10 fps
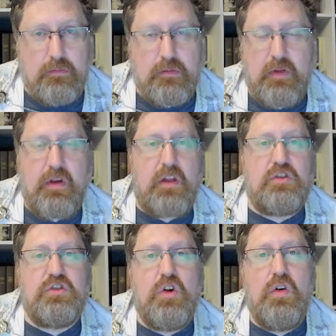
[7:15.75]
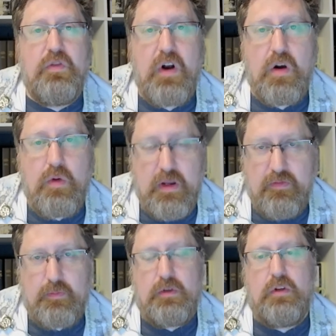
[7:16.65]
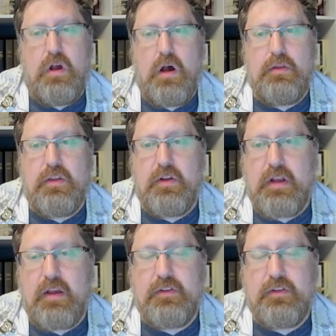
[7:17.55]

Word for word: they've gotten so far away from the law that they're now